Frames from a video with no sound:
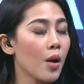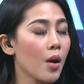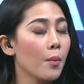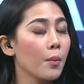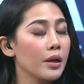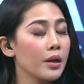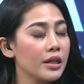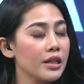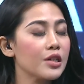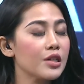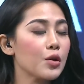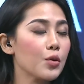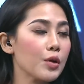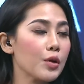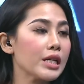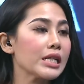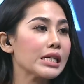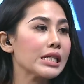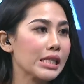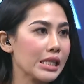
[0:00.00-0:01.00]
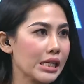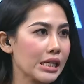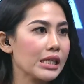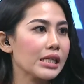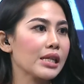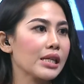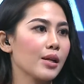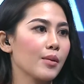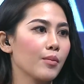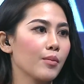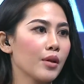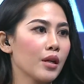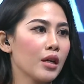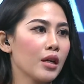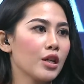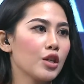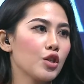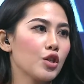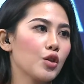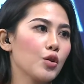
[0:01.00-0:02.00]
monitoring system
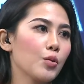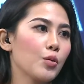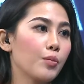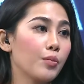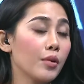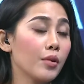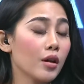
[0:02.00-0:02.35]
to